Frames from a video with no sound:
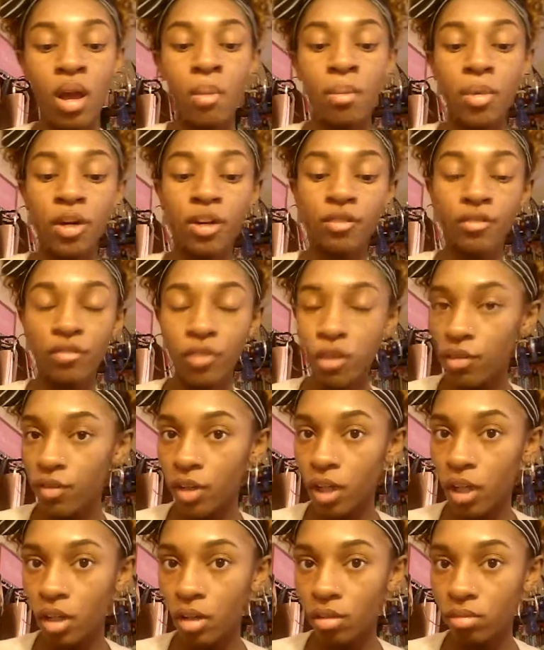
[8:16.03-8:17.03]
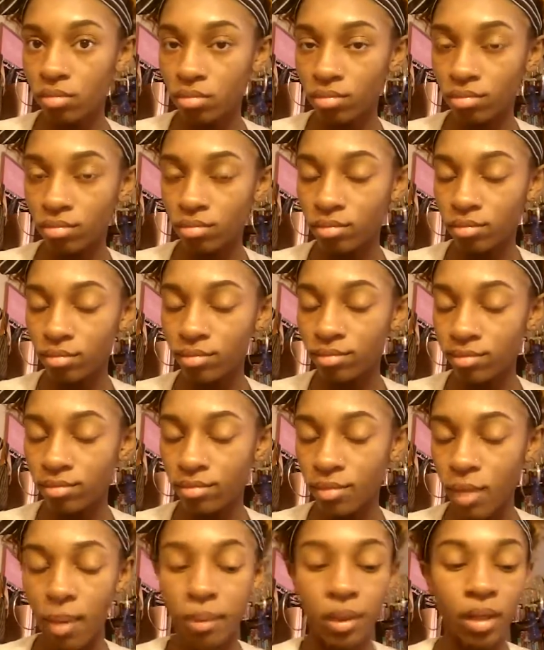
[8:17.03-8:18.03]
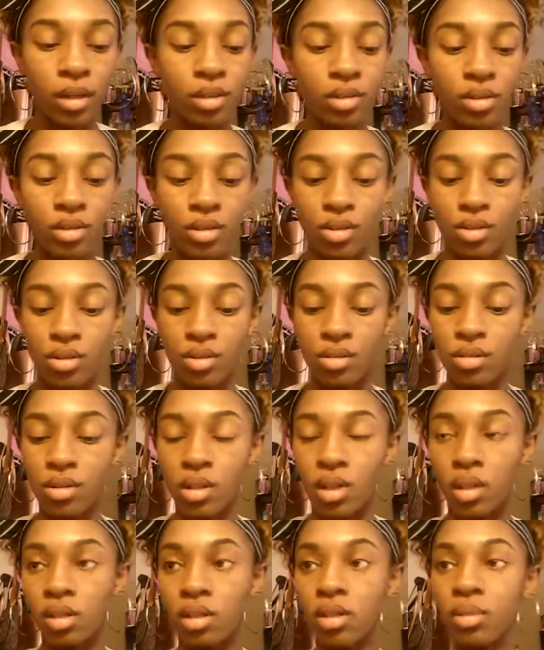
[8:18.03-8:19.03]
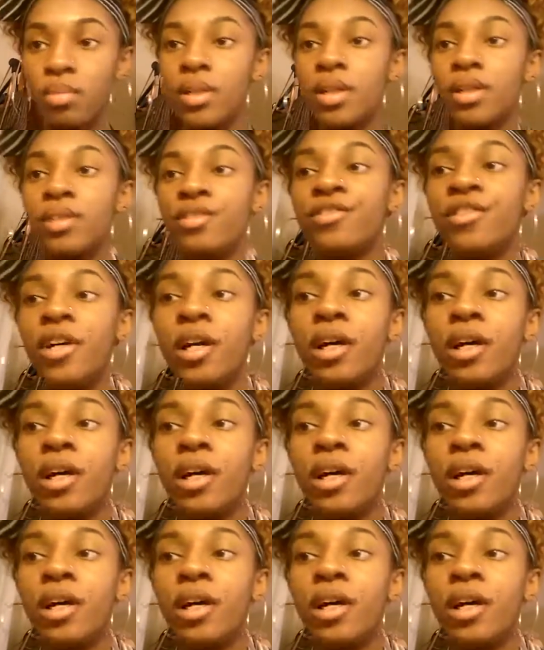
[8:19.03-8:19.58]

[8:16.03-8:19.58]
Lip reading: But for the video, I'm going to just use a little bit of